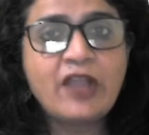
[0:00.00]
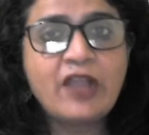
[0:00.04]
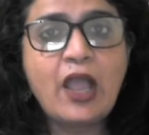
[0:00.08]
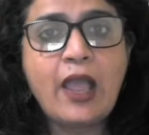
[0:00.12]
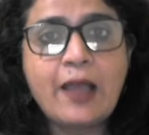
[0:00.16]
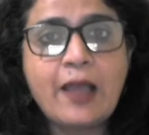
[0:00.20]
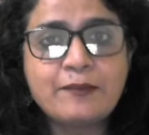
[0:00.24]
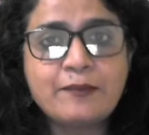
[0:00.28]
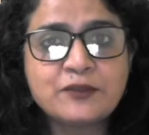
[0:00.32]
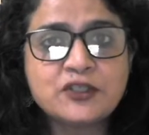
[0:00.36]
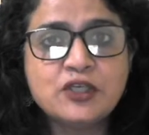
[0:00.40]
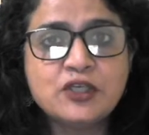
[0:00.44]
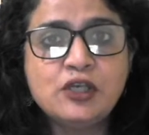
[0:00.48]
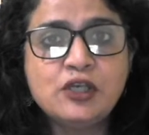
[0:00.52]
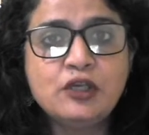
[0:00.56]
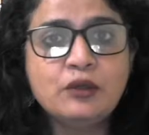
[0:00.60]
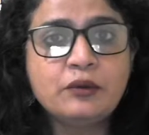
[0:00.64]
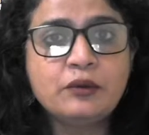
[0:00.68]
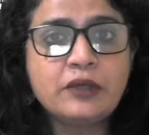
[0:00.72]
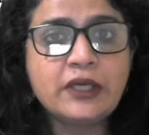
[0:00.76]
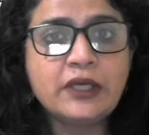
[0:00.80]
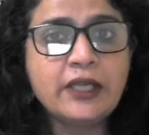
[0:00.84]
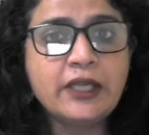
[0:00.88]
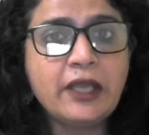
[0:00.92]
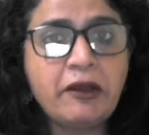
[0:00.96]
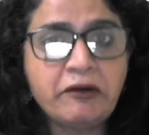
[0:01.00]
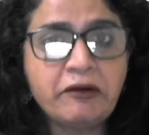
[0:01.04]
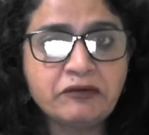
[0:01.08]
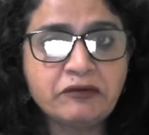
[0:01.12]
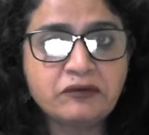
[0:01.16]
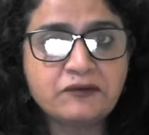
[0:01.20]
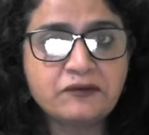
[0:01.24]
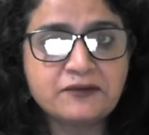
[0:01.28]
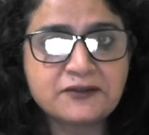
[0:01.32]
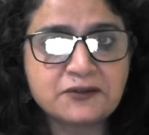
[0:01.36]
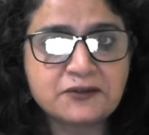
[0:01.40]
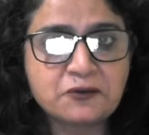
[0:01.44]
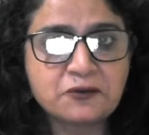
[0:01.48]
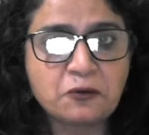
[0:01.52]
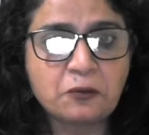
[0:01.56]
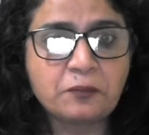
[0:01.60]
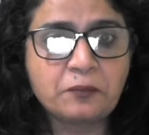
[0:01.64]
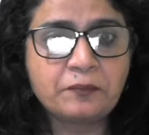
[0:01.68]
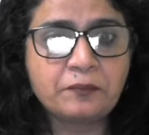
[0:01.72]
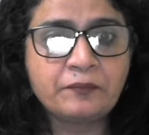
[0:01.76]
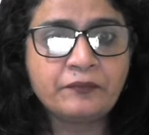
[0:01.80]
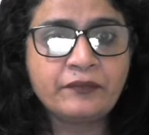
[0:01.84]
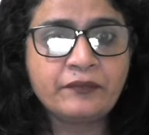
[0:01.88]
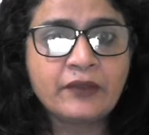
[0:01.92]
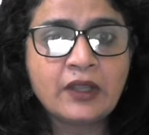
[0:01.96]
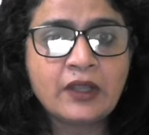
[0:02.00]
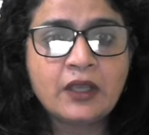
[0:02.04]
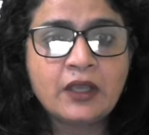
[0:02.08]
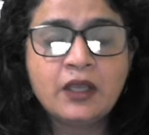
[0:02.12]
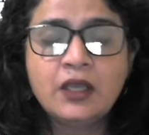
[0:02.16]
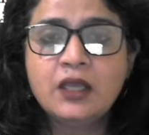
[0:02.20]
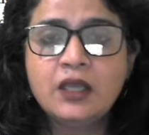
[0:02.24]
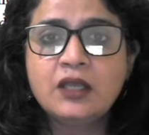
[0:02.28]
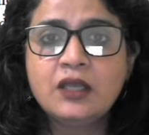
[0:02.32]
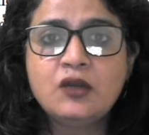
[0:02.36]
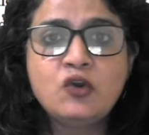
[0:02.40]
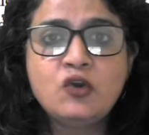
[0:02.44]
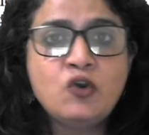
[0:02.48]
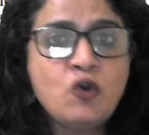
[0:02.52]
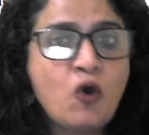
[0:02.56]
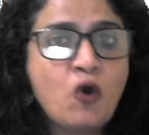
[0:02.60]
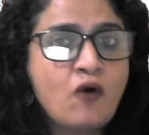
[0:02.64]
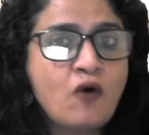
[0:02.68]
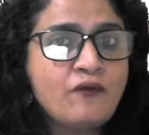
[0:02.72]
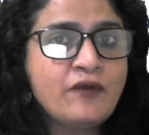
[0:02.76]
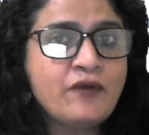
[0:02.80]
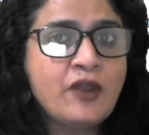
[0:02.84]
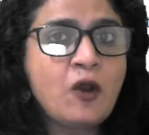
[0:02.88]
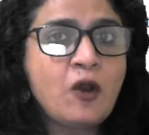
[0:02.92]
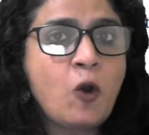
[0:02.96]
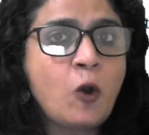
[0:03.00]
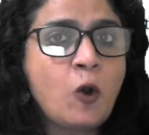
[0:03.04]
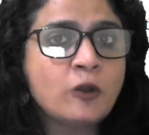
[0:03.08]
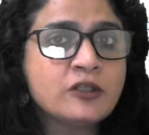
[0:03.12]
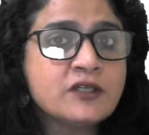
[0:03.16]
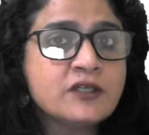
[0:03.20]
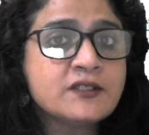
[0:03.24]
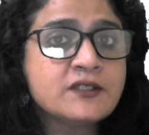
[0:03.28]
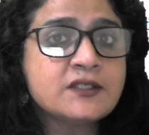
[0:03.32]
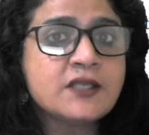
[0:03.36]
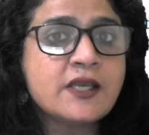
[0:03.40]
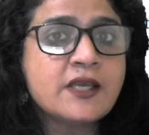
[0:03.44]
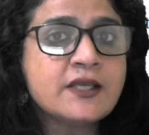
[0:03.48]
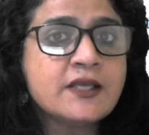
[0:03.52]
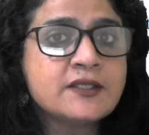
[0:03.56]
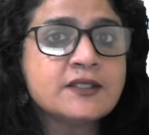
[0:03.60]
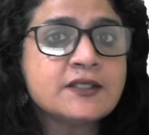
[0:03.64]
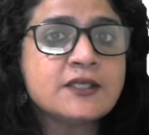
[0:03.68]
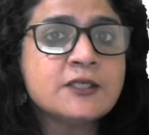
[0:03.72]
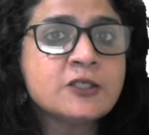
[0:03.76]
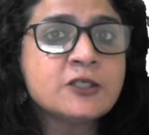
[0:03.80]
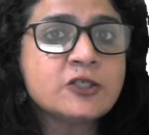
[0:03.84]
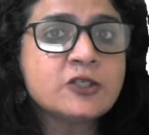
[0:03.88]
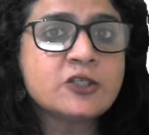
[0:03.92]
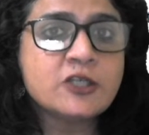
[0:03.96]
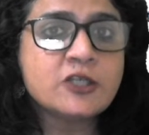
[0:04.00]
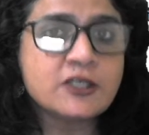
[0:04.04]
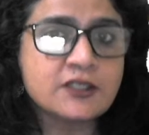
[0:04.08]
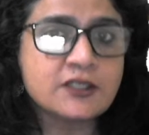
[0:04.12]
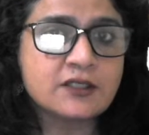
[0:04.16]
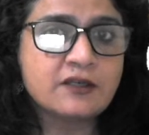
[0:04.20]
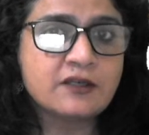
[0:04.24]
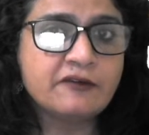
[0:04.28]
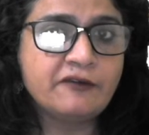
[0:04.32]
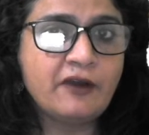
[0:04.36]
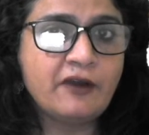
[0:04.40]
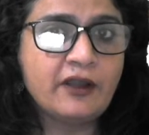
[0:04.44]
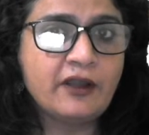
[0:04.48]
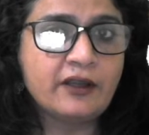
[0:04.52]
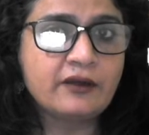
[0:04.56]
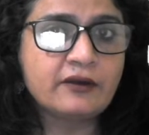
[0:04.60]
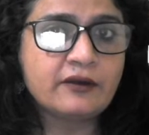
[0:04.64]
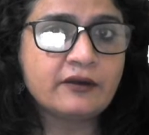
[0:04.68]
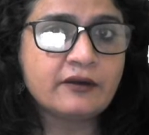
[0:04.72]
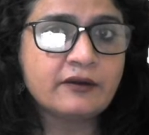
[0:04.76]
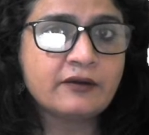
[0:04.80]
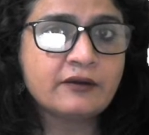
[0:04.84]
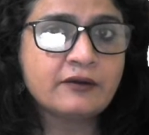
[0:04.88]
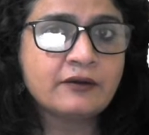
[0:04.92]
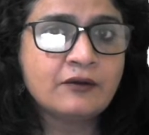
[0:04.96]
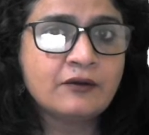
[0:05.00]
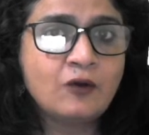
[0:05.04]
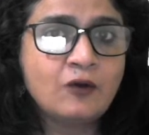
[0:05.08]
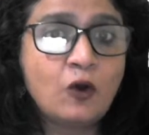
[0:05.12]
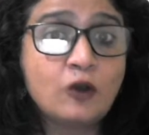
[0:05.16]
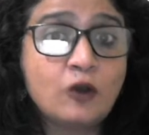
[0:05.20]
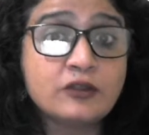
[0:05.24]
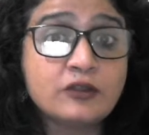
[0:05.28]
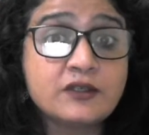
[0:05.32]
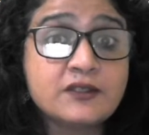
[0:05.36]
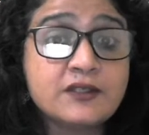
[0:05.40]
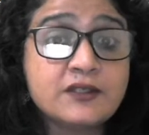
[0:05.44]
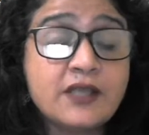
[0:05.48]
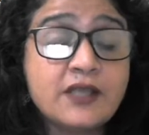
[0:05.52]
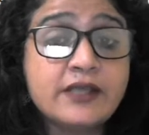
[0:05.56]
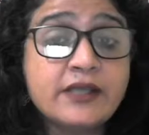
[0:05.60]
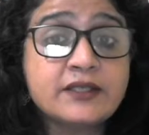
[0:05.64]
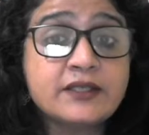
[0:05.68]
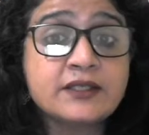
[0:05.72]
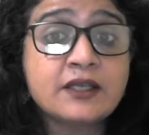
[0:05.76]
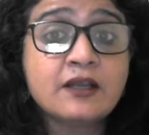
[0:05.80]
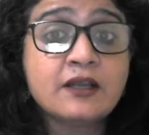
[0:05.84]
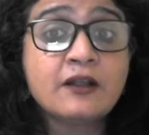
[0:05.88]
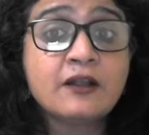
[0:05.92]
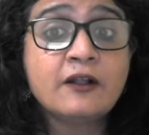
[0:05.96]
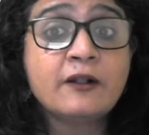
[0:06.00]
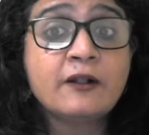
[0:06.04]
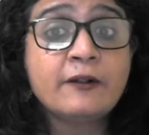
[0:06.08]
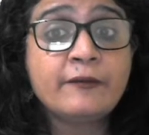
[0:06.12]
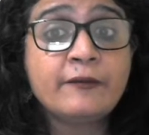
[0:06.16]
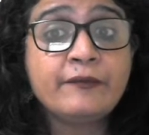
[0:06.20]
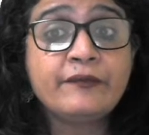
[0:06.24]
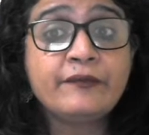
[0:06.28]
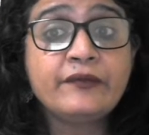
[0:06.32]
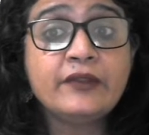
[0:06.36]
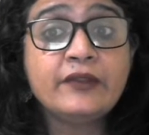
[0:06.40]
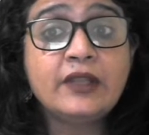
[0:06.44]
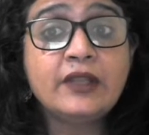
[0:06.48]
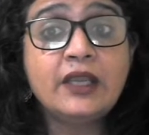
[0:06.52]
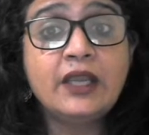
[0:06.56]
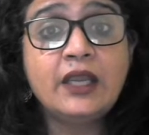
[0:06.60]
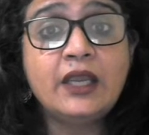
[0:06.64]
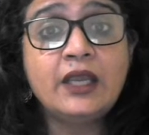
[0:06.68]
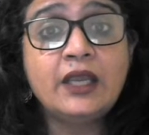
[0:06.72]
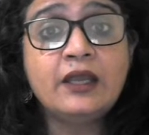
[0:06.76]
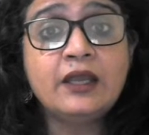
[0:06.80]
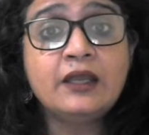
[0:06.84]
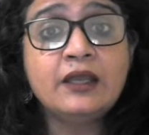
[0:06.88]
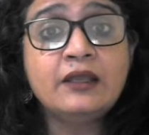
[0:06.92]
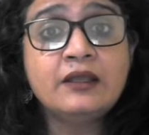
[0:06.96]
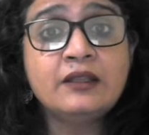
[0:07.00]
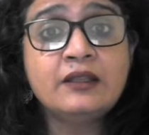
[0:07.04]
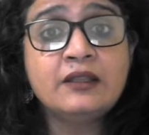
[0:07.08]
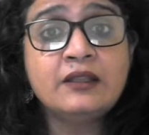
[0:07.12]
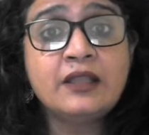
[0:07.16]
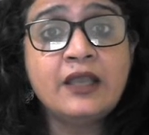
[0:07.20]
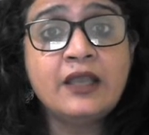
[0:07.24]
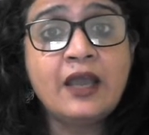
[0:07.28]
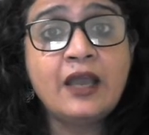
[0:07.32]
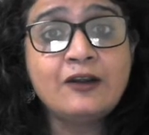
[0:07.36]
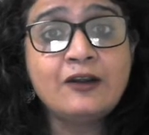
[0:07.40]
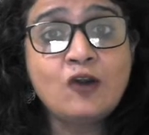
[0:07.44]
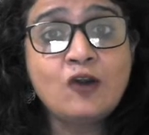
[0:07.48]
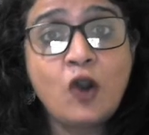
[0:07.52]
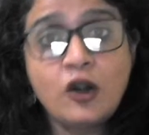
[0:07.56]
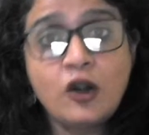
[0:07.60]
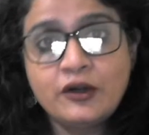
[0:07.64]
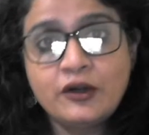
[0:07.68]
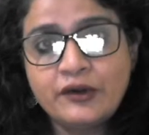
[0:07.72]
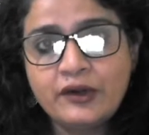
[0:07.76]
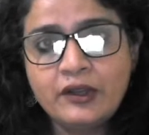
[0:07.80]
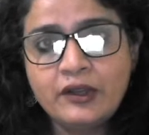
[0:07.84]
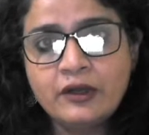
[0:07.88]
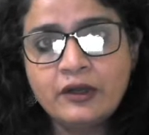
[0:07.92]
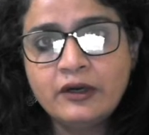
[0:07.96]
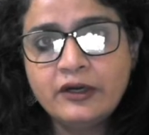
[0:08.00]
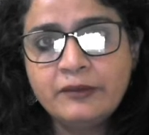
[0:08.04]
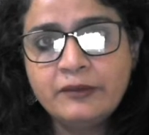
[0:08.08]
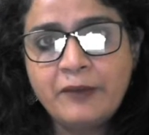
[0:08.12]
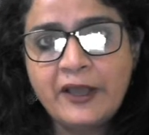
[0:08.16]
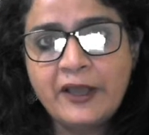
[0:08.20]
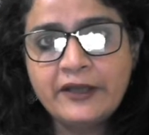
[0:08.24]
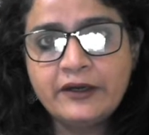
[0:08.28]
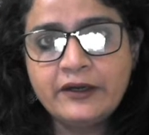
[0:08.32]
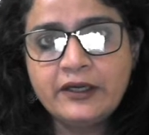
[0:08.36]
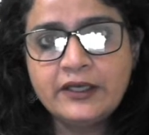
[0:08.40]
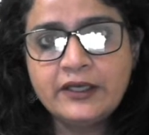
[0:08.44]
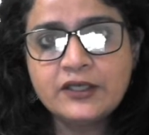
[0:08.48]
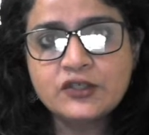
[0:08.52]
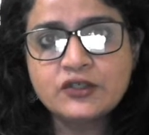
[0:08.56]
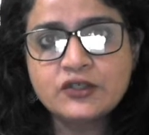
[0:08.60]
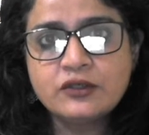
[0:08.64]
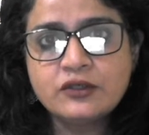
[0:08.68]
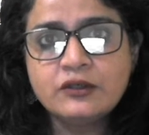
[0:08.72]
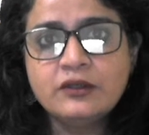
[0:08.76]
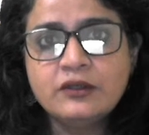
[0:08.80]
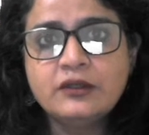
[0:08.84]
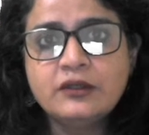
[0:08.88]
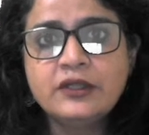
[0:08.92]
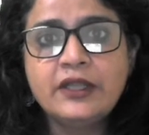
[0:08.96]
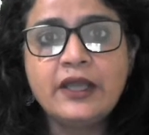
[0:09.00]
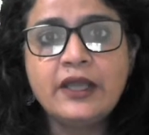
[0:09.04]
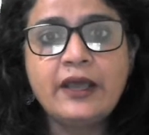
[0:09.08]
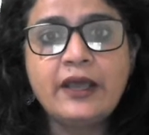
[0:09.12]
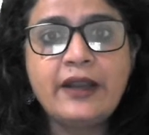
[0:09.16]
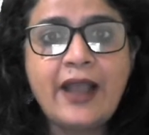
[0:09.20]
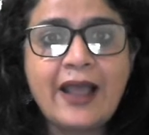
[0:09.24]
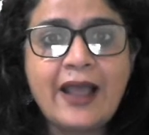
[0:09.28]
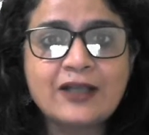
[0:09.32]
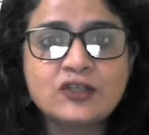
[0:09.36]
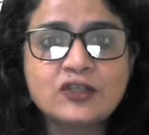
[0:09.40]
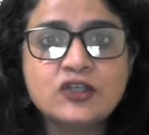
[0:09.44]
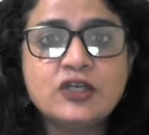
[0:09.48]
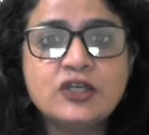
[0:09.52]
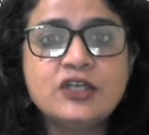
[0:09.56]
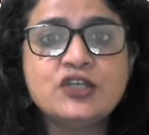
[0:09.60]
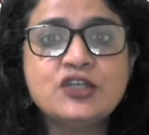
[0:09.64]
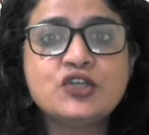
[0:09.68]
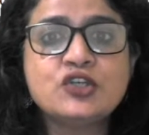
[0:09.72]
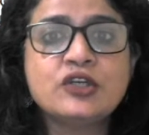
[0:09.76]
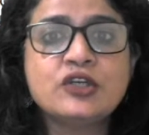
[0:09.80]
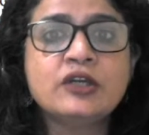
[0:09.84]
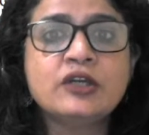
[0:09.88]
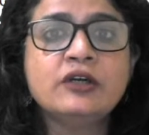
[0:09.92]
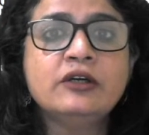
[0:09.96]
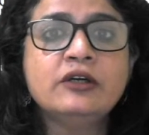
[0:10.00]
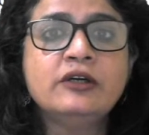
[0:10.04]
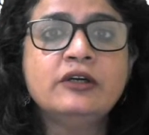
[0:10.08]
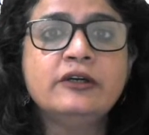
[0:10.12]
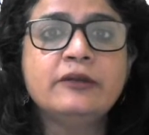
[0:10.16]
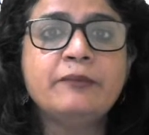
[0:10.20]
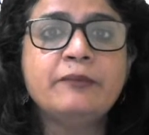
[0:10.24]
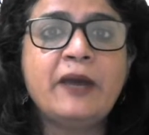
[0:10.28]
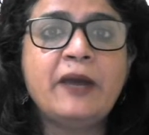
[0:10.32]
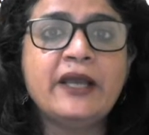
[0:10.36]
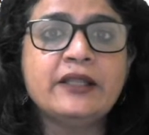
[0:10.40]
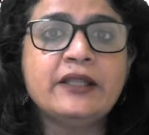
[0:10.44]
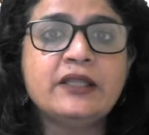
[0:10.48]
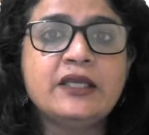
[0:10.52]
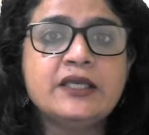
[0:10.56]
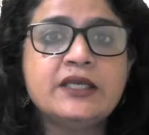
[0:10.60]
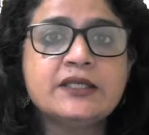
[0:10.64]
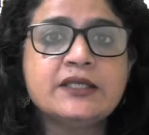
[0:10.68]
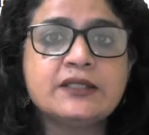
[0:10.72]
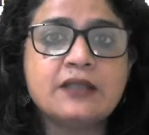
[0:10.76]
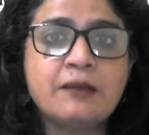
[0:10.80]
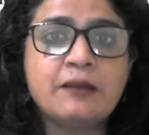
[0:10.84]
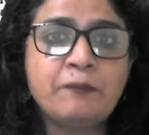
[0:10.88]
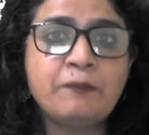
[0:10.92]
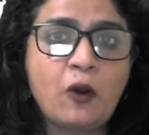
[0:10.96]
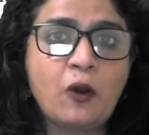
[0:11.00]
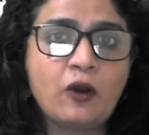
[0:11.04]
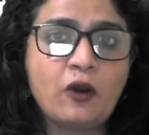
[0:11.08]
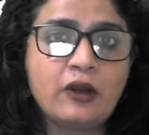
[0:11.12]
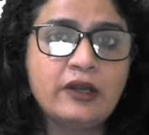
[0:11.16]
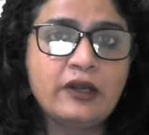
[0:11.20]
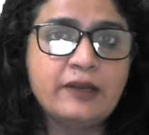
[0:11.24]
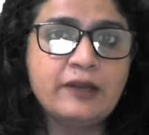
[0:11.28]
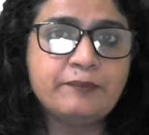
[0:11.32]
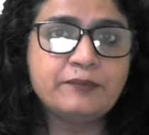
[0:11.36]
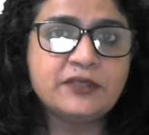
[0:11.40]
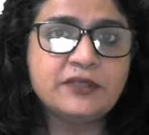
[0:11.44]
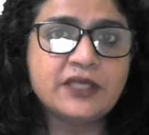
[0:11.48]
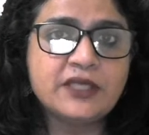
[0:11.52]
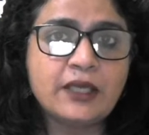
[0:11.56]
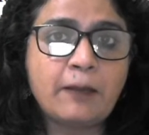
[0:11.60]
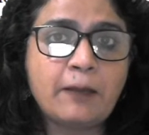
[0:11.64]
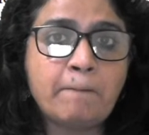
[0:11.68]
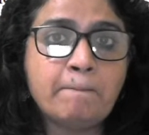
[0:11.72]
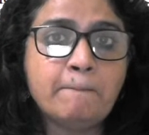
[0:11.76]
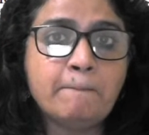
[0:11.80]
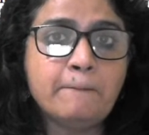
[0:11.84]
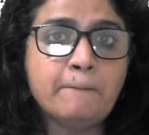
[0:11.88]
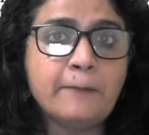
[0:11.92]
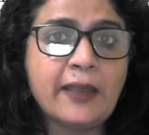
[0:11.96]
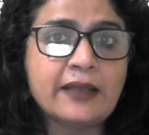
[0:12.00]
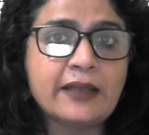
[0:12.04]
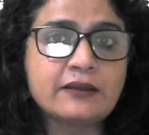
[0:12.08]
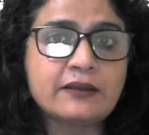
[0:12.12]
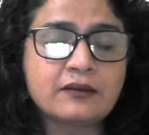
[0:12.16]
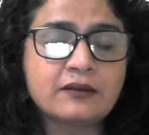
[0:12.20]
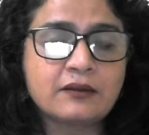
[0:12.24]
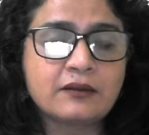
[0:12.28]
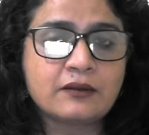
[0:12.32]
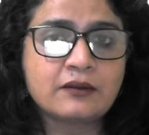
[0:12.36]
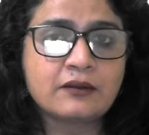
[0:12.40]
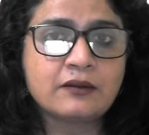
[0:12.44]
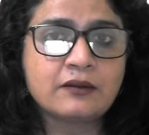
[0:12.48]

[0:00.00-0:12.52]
Absolutely out of scope. Nowhere author says is justified. Author says they are not triggered by religion, they are actually triggered by these apocalyptic myths.